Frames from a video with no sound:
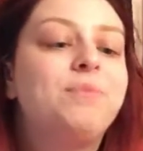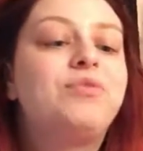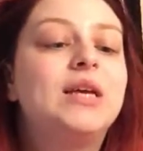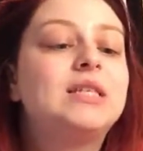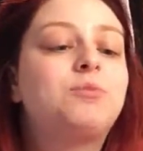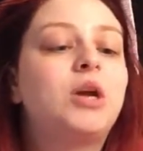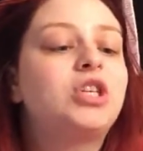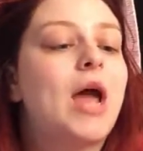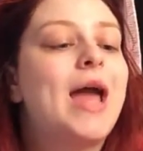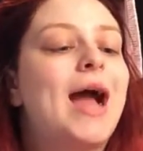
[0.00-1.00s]
This
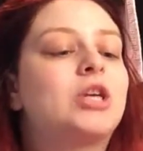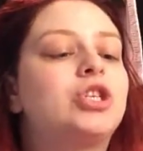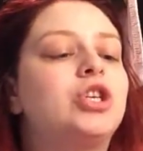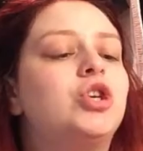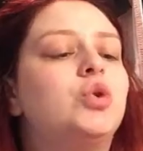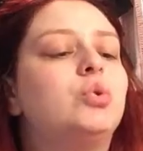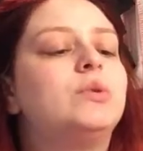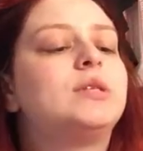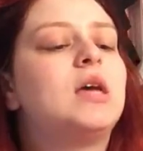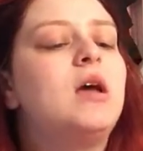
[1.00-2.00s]
brush I actually
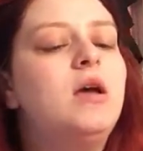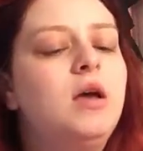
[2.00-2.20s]
use,